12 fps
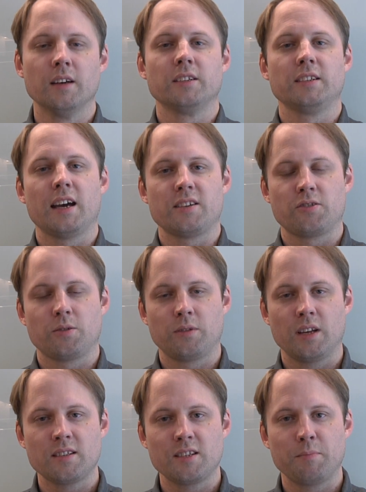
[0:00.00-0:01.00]
Yeah, so
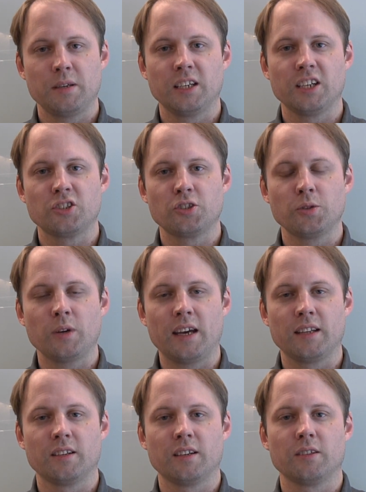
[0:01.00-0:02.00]
that's a big issue,
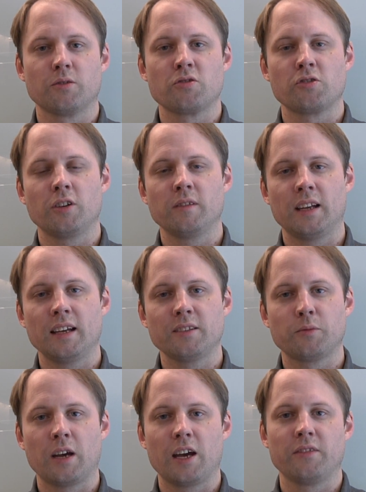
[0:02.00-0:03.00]
and uh, to solve that,
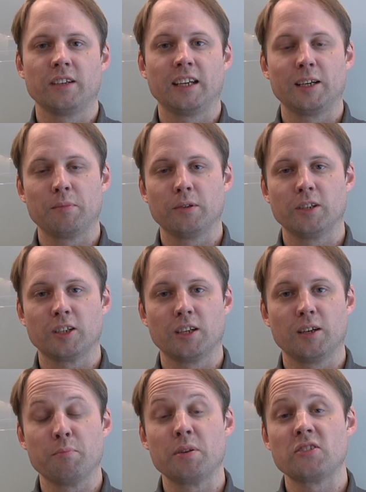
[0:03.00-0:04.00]
we have enabled
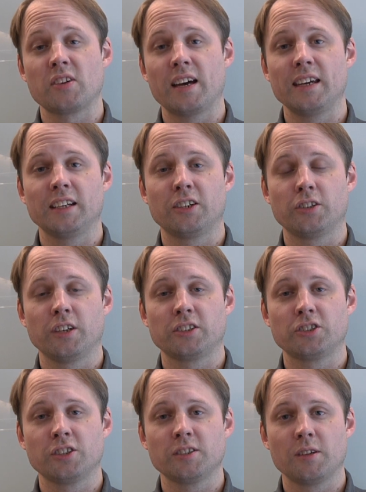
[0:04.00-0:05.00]
PCI
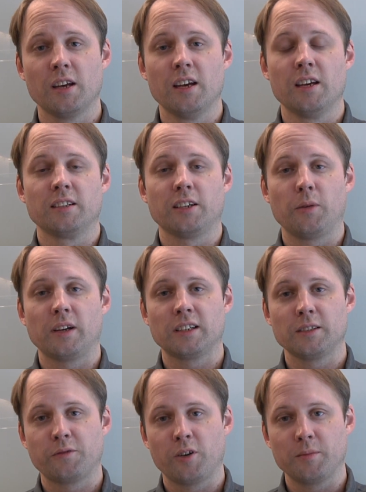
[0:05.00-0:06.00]
connection
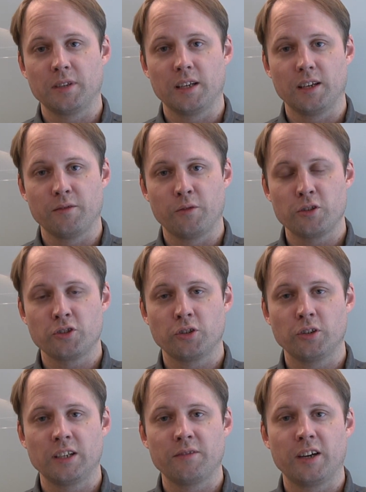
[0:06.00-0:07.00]
directly from the
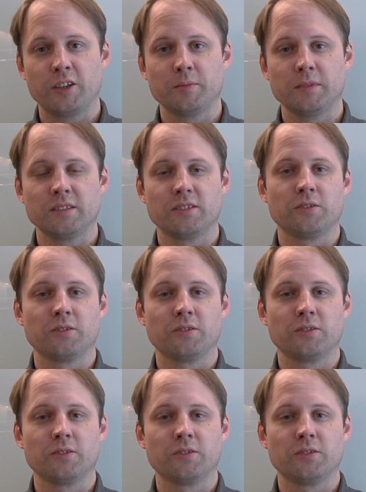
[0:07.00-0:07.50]
virtual environment